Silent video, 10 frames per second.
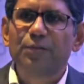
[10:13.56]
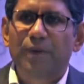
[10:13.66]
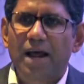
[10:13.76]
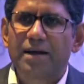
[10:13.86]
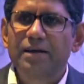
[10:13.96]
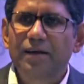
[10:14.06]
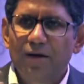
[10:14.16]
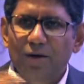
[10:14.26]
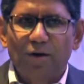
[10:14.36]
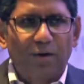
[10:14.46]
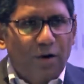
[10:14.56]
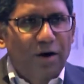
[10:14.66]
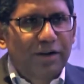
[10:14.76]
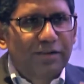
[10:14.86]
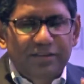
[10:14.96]
spread
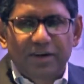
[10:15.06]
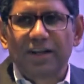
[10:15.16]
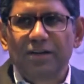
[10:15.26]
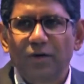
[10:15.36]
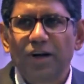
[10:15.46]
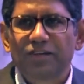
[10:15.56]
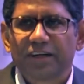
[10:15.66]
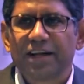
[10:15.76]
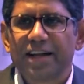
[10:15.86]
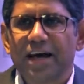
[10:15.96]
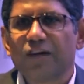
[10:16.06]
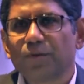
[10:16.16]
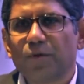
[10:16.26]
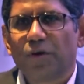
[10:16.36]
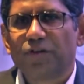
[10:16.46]
or only in certain areas
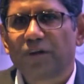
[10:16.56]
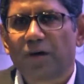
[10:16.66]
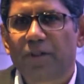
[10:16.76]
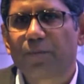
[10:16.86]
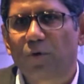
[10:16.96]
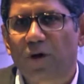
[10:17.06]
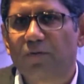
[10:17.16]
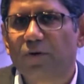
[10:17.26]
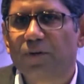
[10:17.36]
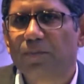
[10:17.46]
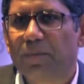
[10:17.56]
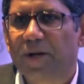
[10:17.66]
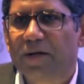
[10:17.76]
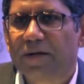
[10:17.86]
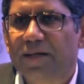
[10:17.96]
of the Orissa where the program was
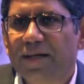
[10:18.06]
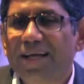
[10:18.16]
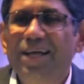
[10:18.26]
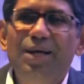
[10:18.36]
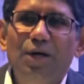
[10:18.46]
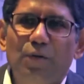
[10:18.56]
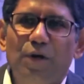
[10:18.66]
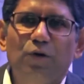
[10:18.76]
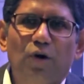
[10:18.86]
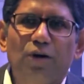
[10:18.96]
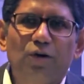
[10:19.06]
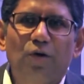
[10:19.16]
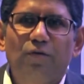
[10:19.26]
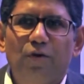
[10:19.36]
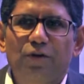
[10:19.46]
implemented? We do not
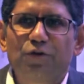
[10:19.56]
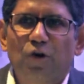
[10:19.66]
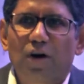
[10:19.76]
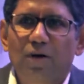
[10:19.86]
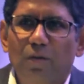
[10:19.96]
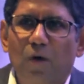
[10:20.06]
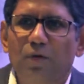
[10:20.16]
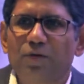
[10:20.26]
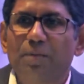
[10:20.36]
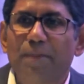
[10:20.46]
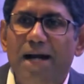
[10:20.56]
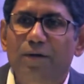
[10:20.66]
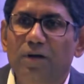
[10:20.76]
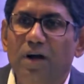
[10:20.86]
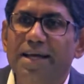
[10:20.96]
know for sure what was the impact
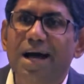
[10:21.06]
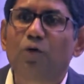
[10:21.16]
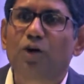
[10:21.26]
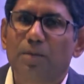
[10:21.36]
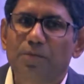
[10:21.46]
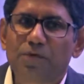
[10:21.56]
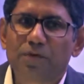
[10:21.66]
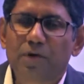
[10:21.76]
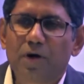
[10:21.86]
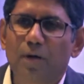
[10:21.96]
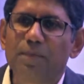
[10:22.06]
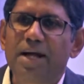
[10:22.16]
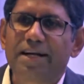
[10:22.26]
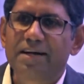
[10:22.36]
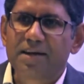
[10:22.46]
on the learning outcomes of the
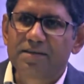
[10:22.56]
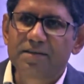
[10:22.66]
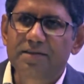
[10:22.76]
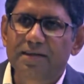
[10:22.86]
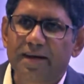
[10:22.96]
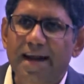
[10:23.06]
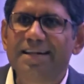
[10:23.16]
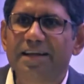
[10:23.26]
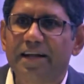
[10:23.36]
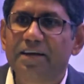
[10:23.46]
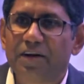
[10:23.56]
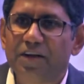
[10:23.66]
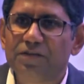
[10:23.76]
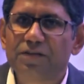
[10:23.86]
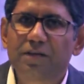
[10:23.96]
attendance rate that
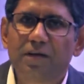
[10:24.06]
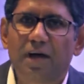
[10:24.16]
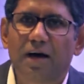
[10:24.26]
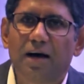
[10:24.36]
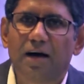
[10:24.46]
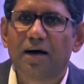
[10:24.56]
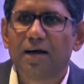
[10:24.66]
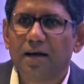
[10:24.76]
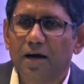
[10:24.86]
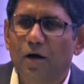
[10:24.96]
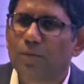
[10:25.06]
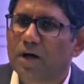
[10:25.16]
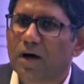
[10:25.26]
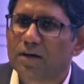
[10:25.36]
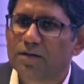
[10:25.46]
increased of the
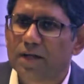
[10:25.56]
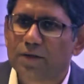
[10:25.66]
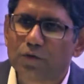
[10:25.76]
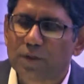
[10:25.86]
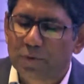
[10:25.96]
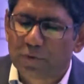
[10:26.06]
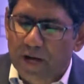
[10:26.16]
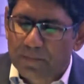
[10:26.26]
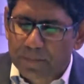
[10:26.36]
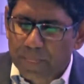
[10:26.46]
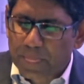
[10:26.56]
girls that took the program.